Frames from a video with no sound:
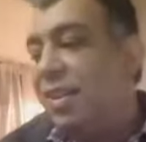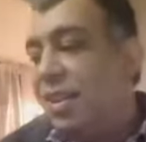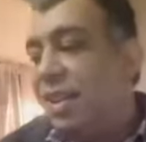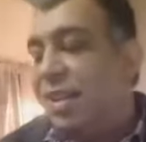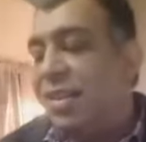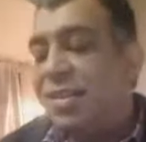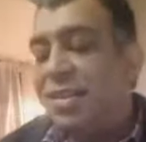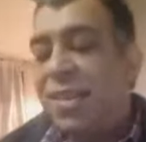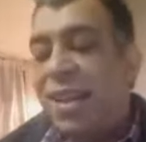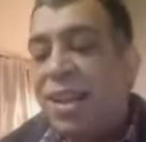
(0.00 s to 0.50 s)

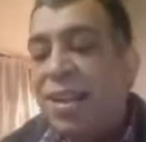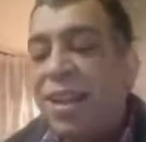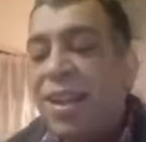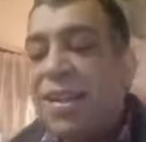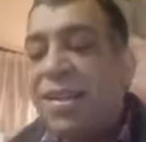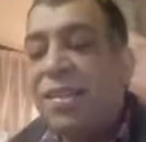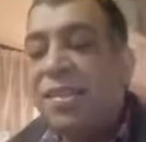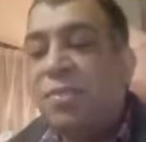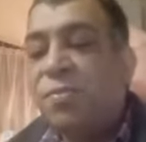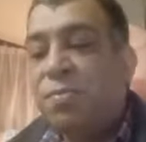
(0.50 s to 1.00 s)
10
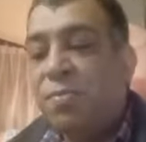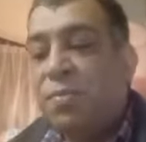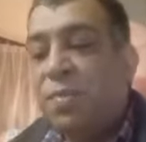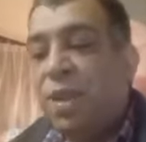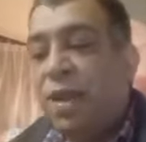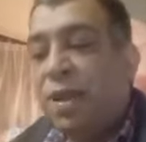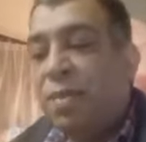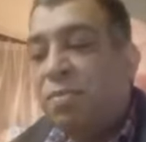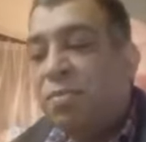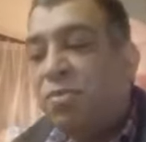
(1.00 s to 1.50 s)
ladies
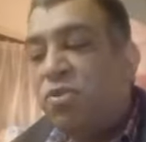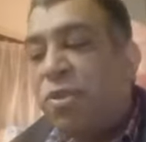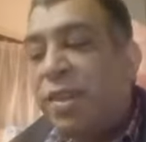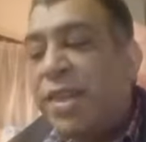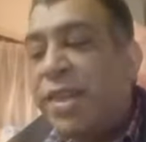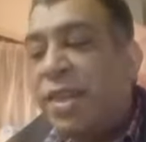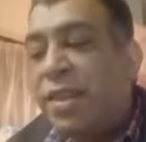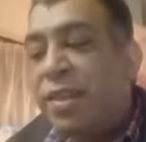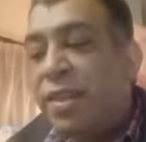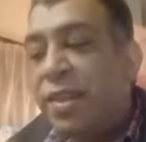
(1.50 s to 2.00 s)

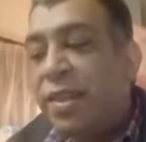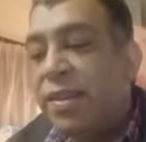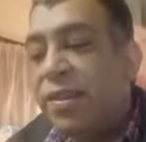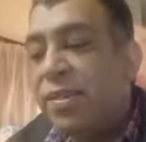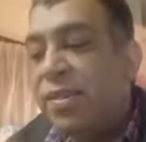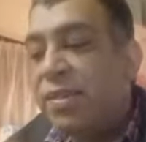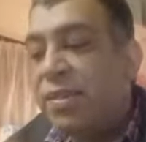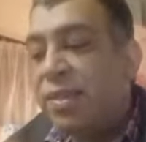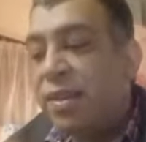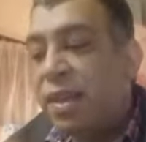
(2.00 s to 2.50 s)
drinking
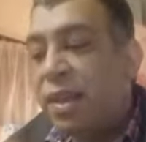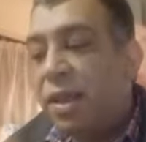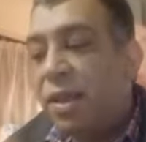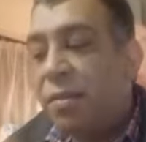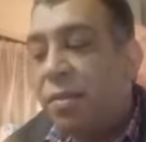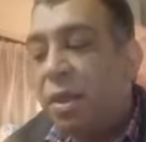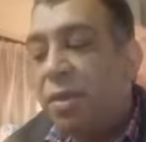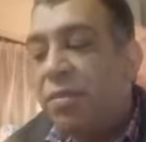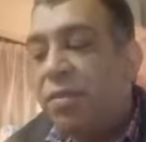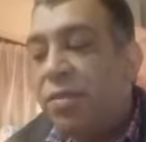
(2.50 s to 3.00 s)
this
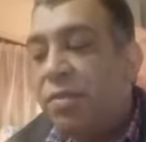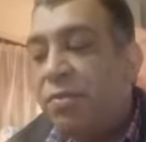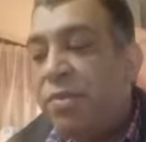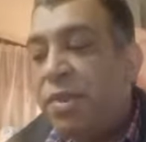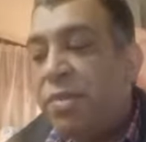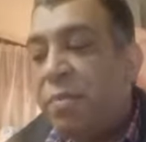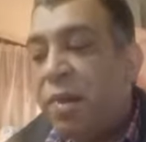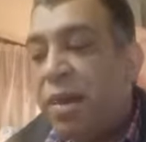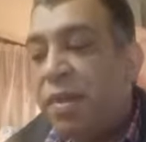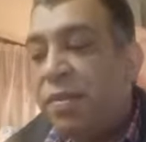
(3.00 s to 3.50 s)
over 3
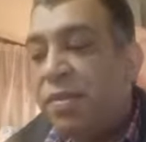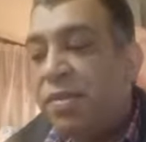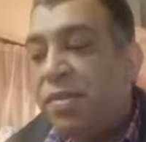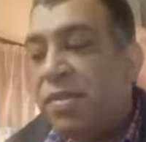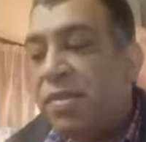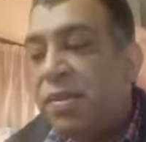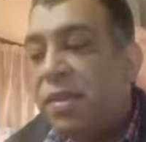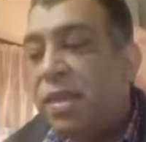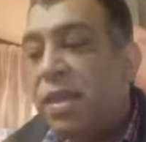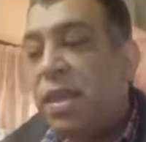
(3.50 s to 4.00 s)
months.